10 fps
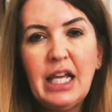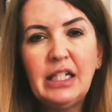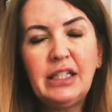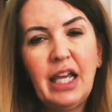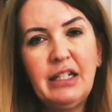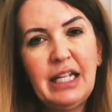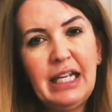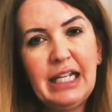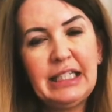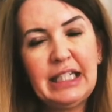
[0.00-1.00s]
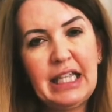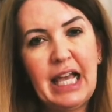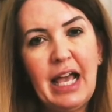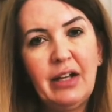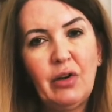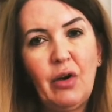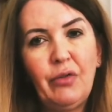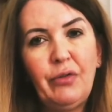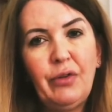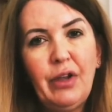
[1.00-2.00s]
it's going to list that
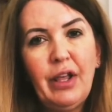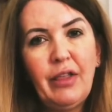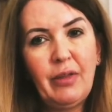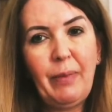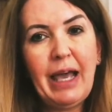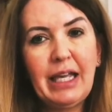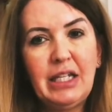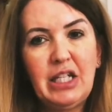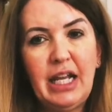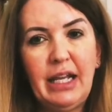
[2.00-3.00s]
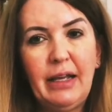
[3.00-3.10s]
on the packaging.